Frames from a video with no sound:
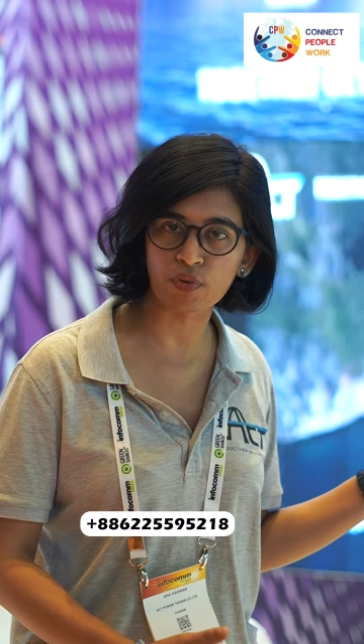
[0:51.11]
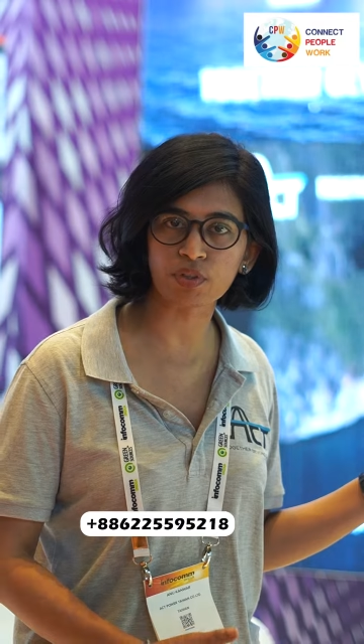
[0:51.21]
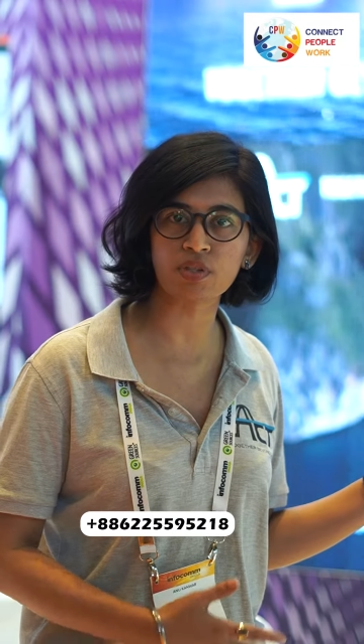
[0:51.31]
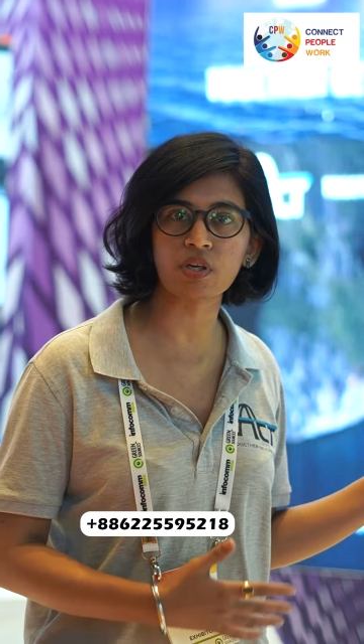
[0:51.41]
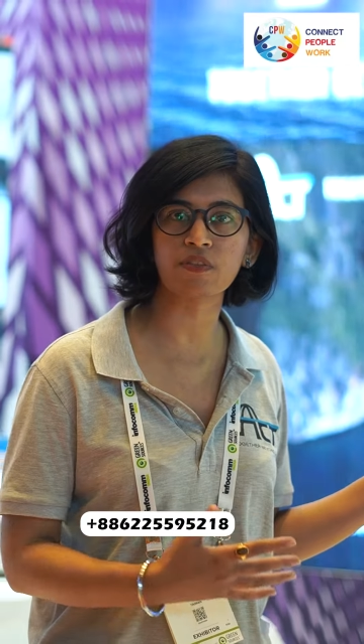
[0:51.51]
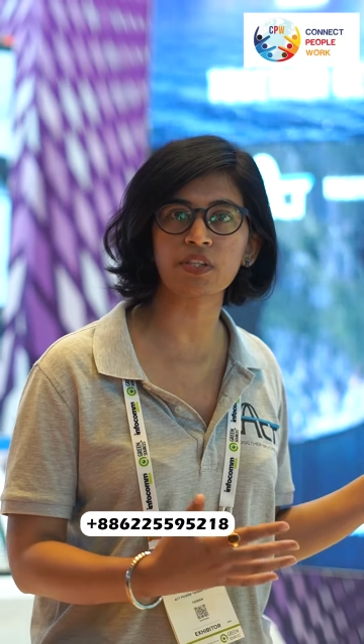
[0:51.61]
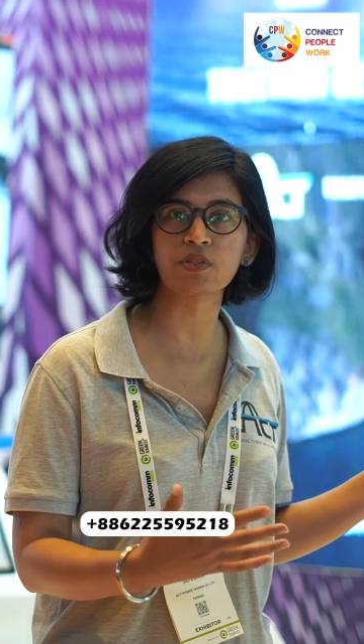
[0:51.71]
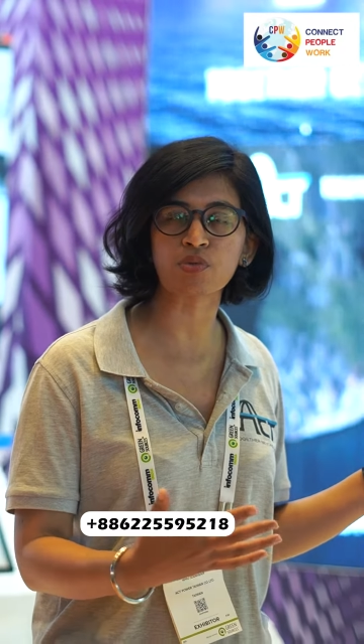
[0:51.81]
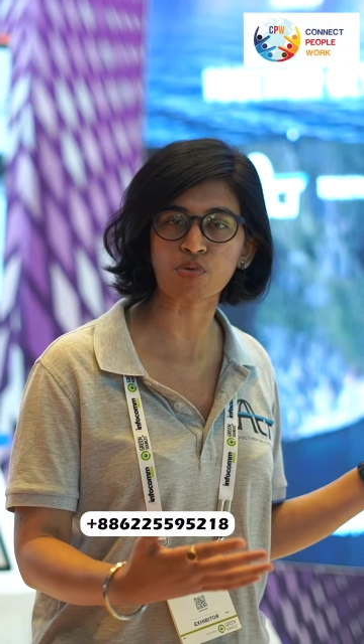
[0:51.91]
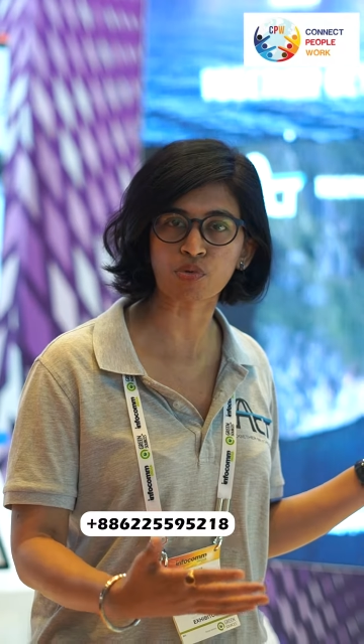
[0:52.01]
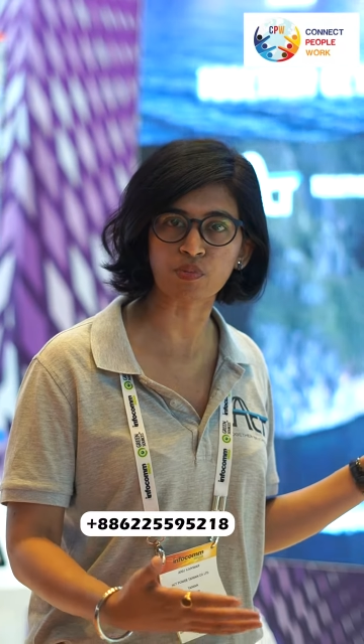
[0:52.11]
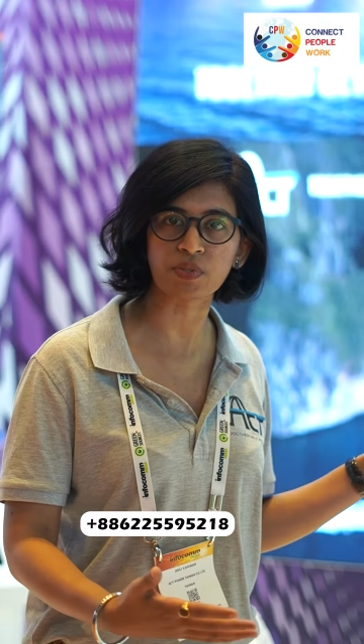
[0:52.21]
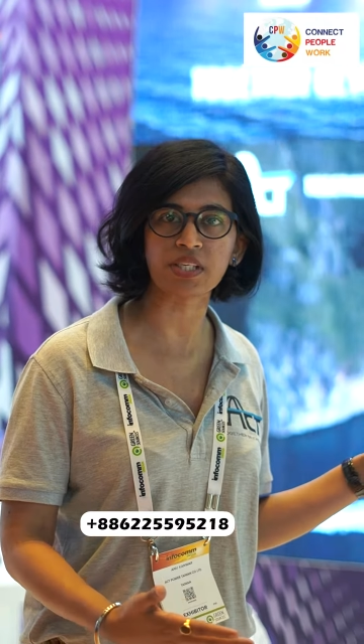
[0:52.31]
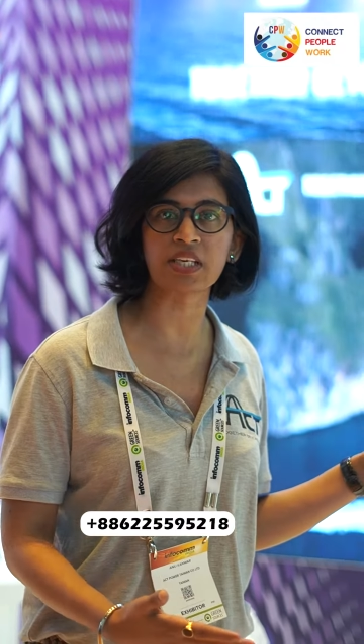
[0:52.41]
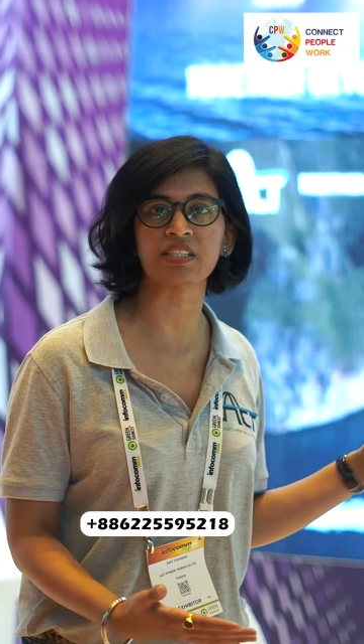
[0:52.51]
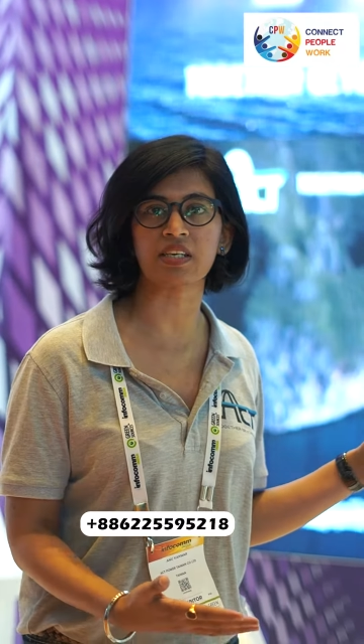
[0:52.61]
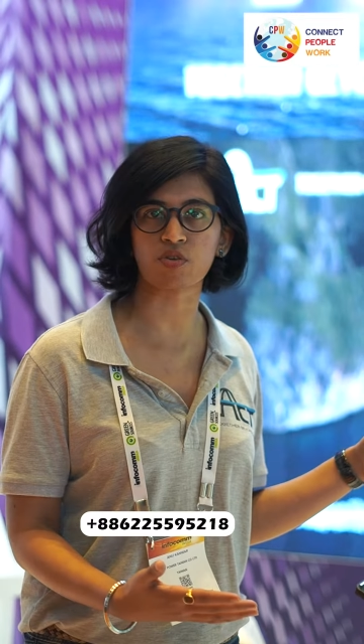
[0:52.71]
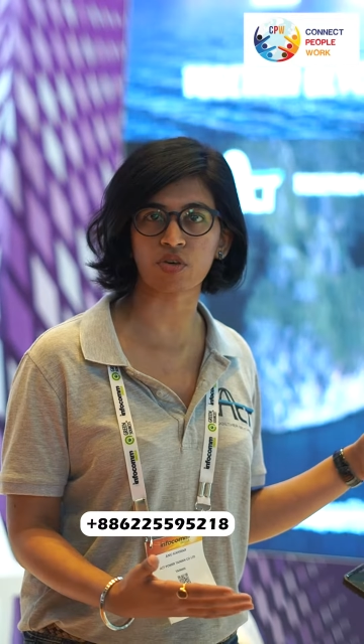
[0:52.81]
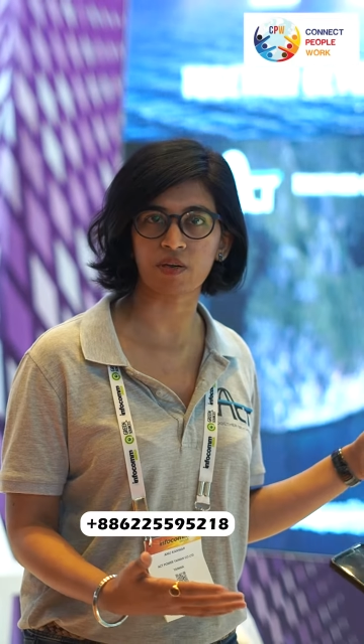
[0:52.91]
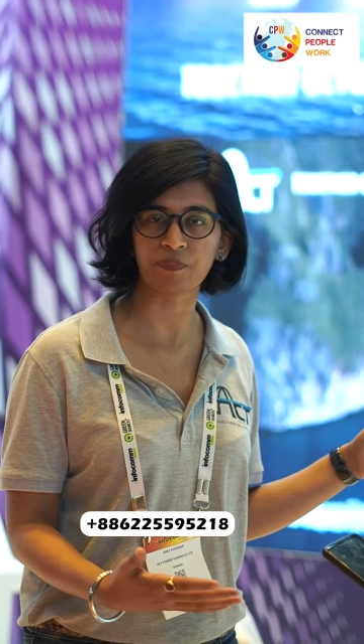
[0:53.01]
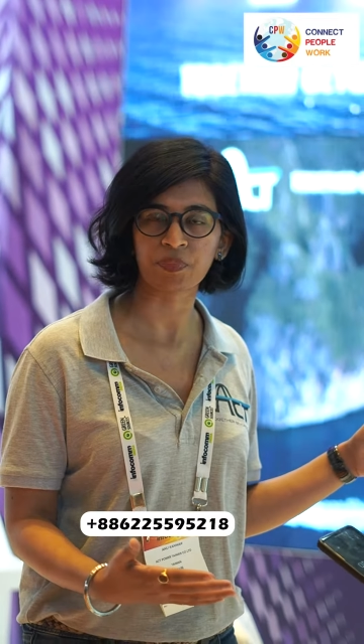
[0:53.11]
for the surveillance rooms, etc.